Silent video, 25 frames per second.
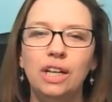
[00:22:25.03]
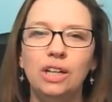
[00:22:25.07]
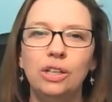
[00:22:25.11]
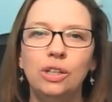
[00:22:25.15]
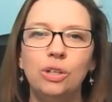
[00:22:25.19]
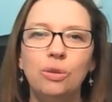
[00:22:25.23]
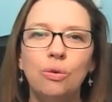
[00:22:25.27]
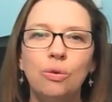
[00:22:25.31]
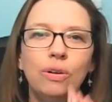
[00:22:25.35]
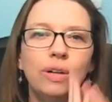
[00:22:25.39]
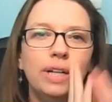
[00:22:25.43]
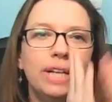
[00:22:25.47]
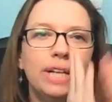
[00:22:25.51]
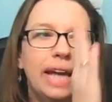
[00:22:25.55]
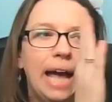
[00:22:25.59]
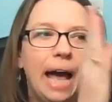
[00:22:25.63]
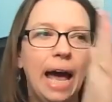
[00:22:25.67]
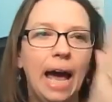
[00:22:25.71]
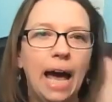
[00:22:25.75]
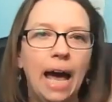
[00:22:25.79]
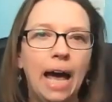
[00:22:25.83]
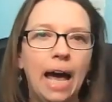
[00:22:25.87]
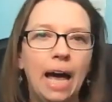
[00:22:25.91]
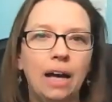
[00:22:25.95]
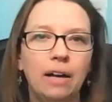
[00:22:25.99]
you already
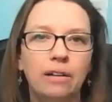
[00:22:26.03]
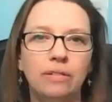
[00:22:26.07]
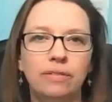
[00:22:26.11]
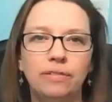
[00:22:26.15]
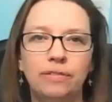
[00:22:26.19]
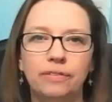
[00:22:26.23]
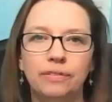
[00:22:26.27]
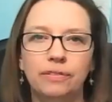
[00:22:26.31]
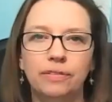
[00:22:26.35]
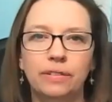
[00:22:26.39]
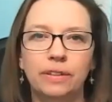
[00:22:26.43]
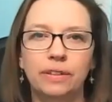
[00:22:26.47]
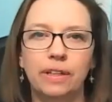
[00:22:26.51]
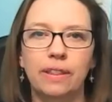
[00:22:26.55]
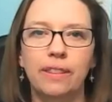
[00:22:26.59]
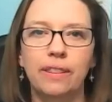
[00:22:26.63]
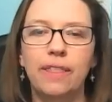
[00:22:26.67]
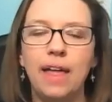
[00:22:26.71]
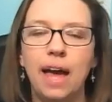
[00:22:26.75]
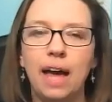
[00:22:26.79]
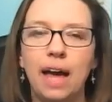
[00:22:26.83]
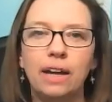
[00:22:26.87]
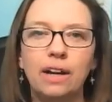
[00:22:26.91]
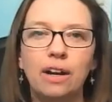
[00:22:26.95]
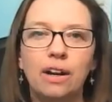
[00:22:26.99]
have
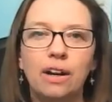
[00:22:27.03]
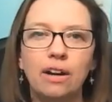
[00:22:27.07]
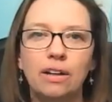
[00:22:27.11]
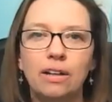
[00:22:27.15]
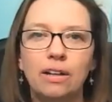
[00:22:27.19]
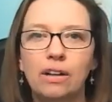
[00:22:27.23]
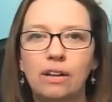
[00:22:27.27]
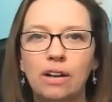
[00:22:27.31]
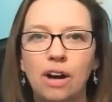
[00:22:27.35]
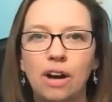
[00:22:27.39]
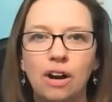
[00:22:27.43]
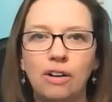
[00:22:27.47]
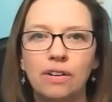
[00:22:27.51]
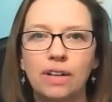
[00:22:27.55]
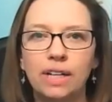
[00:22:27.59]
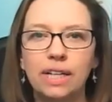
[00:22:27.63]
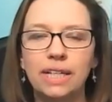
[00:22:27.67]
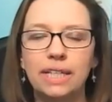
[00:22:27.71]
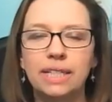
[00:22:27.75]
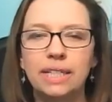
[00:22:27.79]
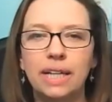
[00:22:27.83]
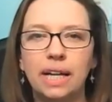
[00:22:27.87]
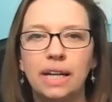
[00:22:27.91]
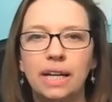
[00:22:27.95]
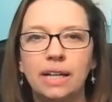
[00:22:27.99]
that already
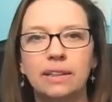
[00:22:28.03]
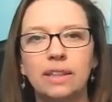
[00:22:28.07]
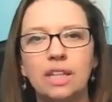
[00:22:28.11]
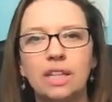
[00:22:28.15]
done.